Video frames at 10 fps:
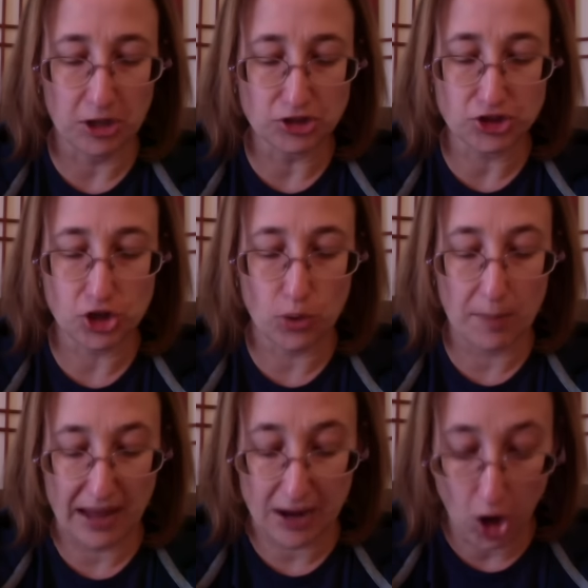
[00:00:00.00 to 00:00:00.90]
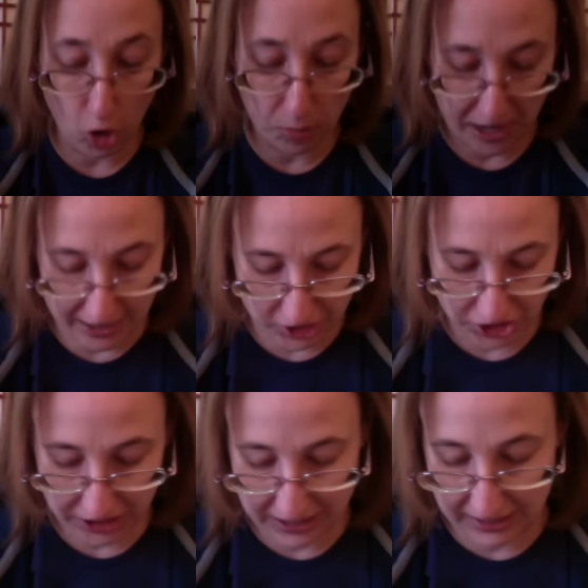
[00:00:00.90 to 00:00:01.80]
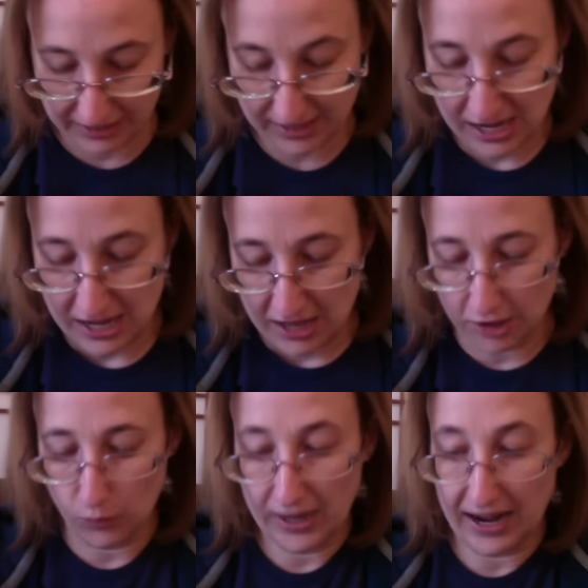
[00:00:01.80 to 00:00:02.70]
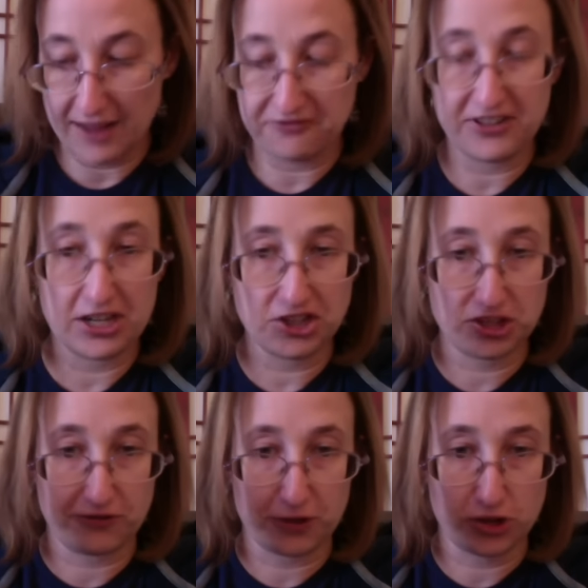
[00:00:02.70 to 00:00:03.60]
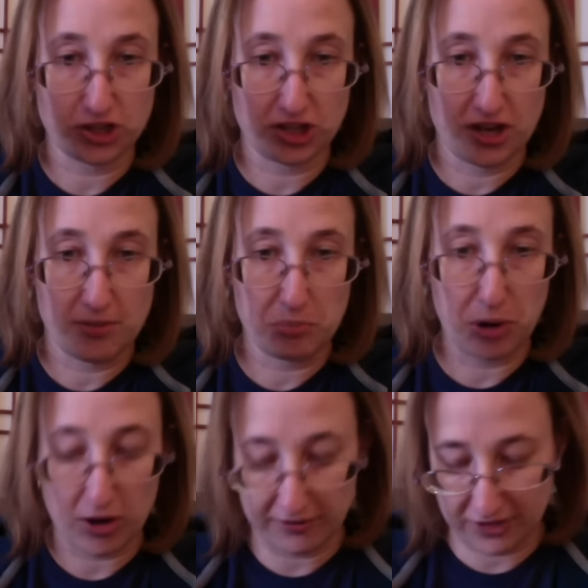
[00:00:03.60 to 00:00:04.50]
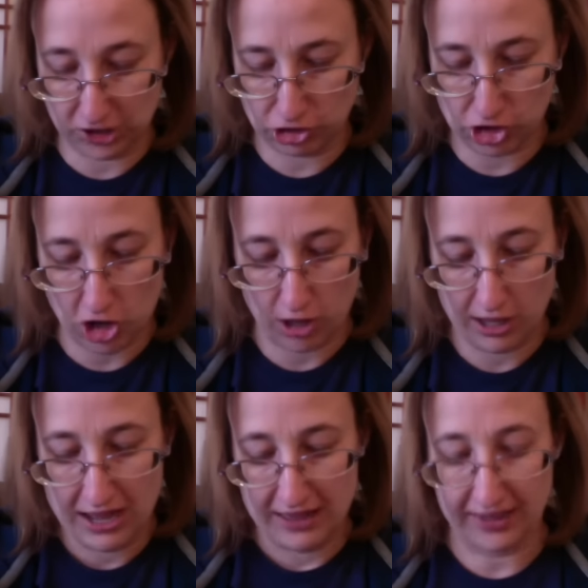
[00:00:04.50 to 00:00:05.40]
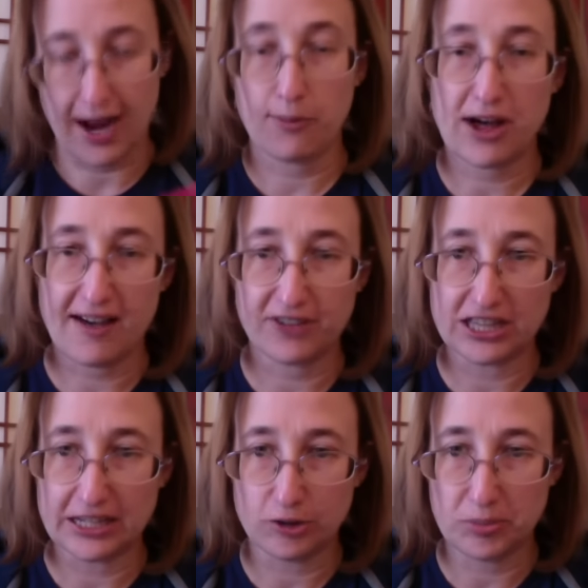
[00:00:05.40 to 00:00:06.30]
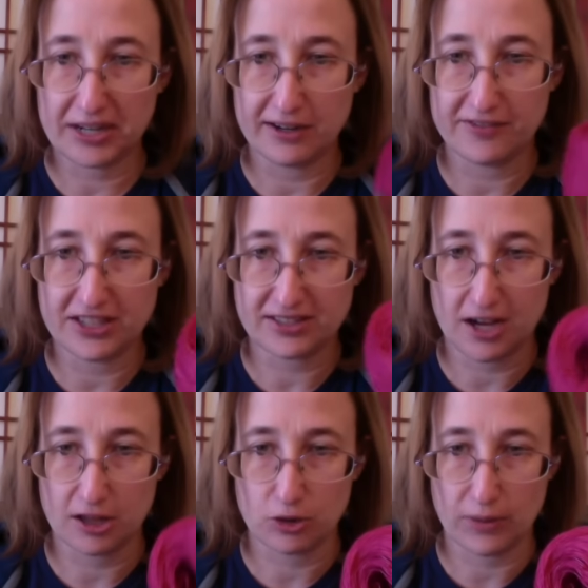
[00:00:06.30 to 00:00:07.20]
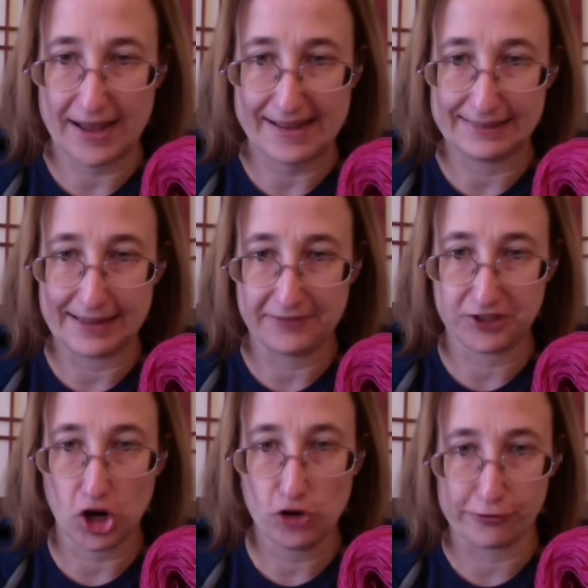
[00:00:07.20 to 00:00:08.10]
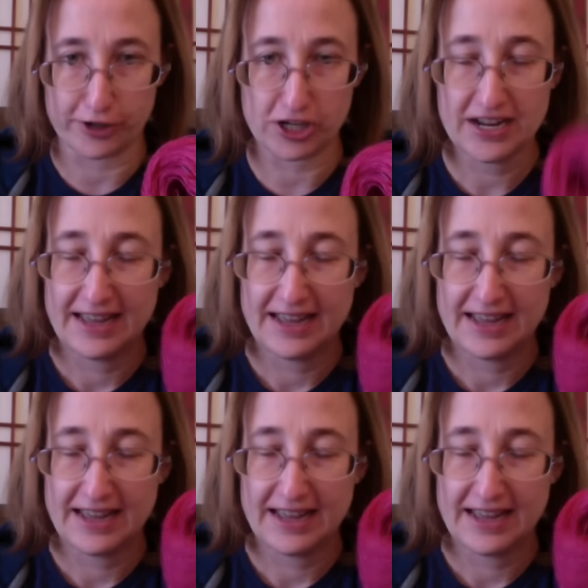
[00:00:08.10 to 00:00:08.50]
So my hope actually is that when I finish the first part of this shawl, that I will have a little bit of this colorway left over,